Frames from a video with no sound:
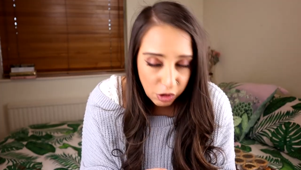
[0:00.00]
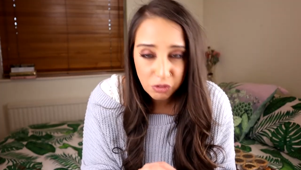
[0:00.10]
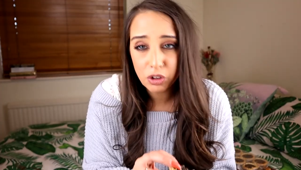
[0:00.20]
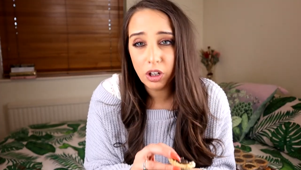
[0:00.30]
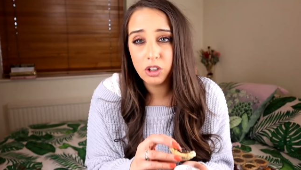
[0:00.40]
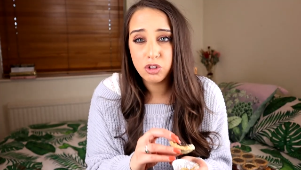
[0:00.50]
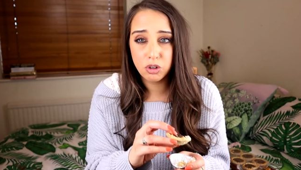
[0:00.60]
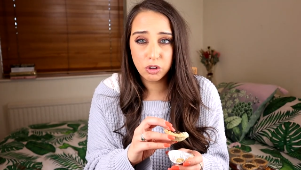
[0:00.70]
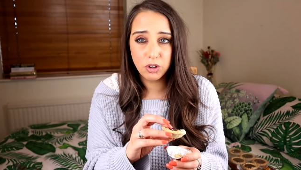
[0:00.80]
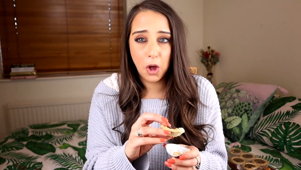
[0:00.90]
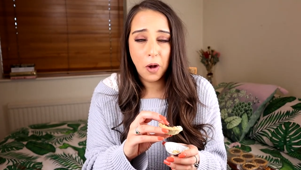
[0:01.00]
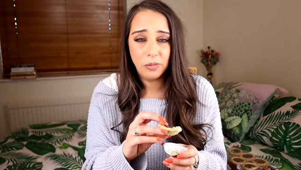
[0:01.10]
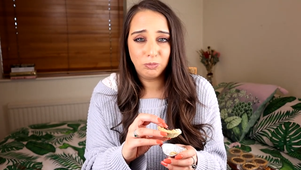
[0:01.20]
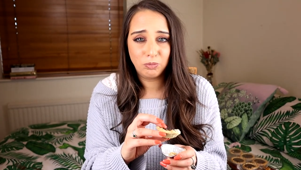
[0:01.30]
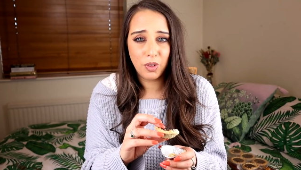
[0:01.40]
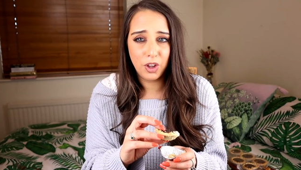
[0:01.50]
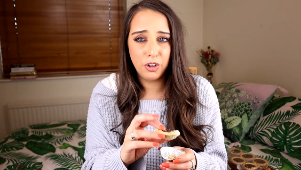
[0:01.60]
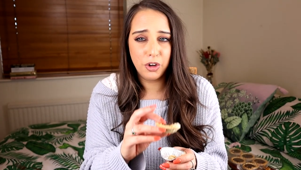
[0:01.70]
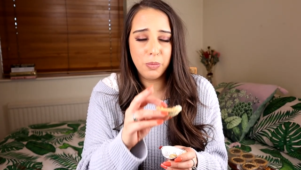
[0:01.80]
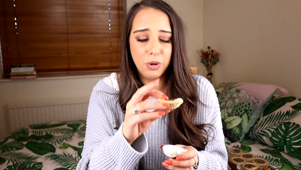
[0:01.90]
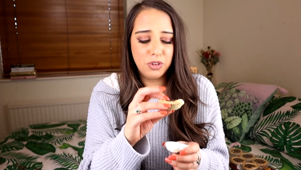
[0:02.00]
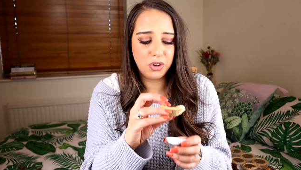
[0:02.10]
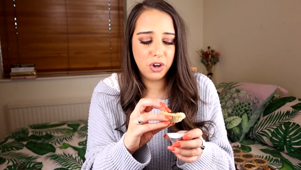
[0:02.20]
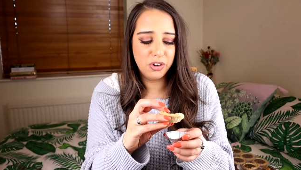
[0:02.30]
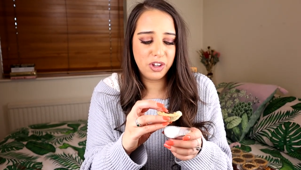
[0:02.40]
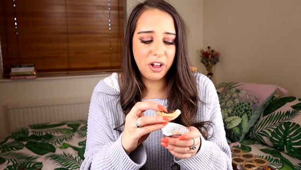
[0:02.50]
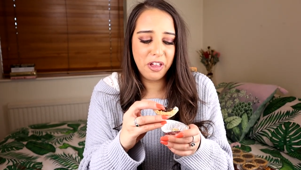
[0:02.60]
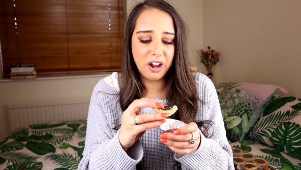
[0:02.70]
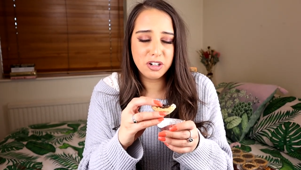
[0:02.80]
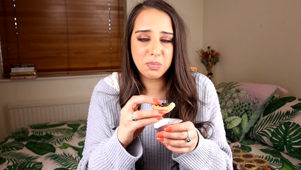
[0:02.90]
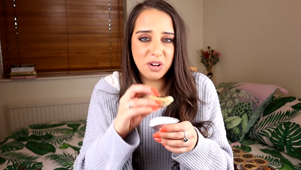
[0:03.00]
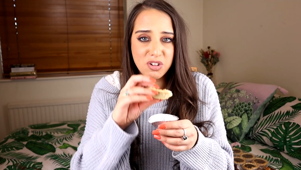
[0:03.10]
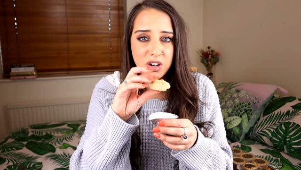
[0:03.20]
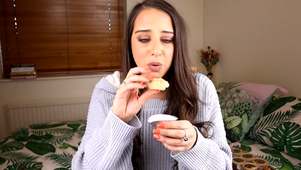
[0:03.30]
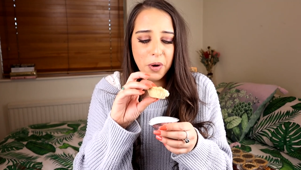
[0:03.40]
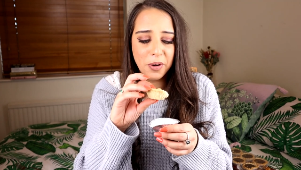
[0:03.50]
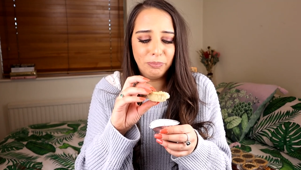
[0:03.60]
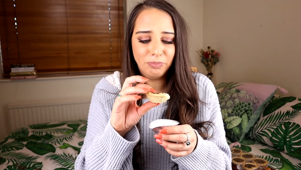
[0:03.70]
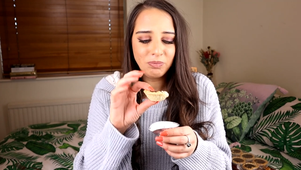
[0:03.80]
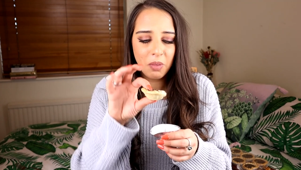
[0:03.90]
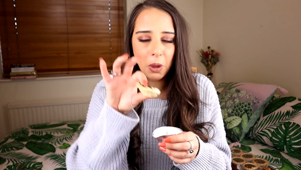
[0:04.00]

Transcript: If you like chocolate, I know most girls out there especially will,